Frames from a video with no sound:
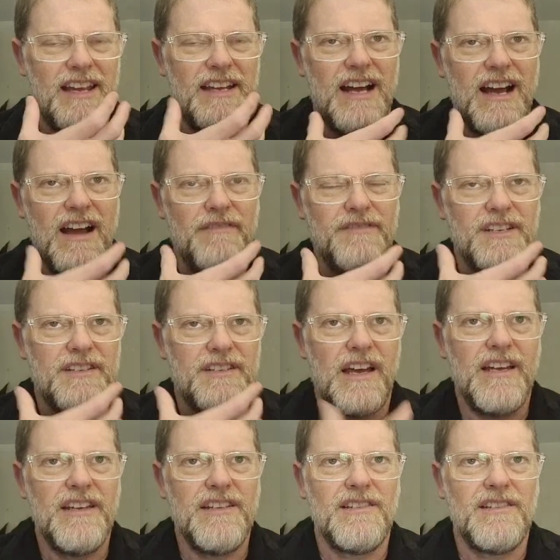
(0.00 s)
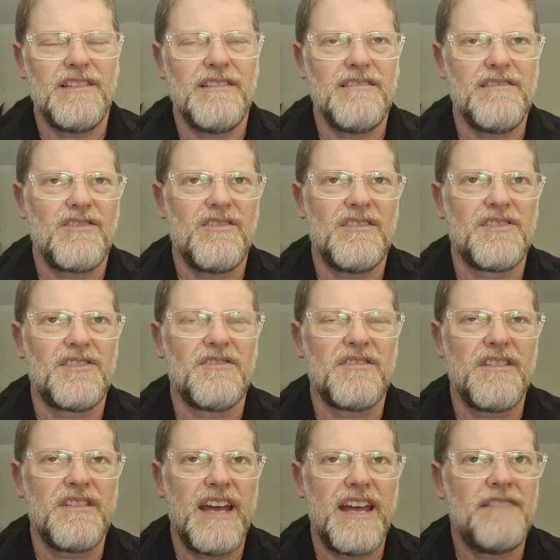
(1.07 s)
that aftertaste, it's got sort
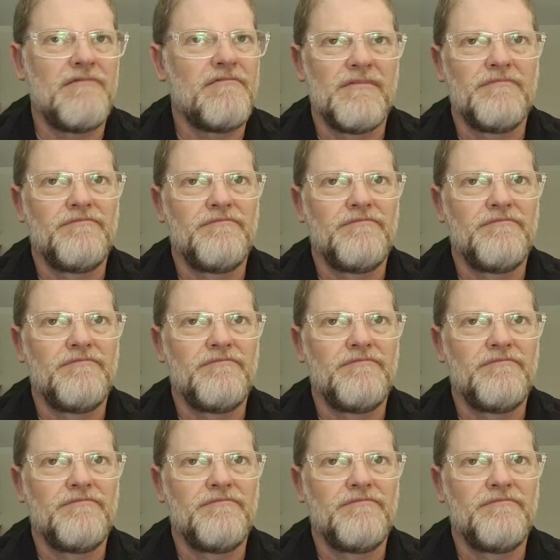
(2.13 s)
of that,